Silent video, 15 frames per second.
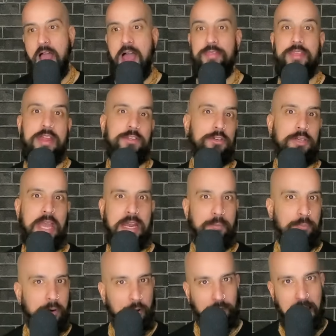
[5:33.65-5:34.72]
And then you get a
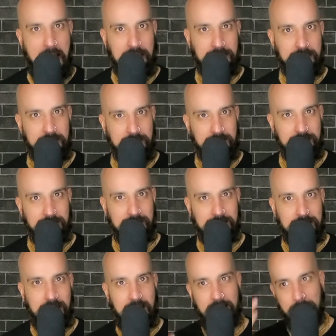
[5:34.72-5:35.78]
prolactin
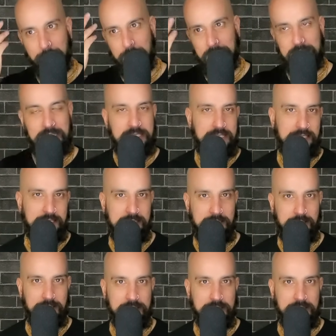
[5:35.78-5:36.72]
release into your